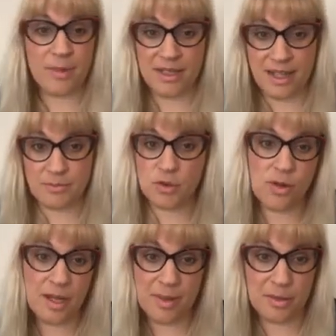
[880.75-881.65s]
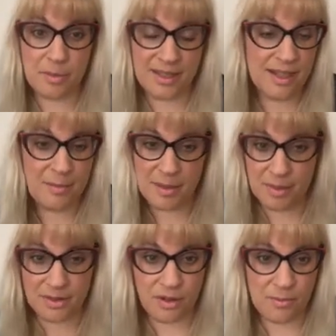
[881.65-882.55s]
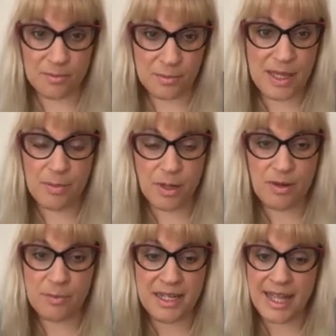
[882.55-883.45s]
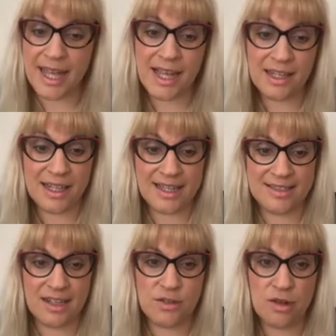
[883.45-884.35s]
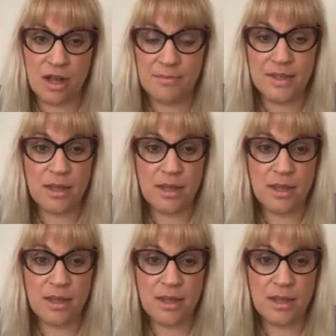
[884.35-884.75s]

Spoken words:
and I'm talking about the pandemic, but are people who have been ill, etc.,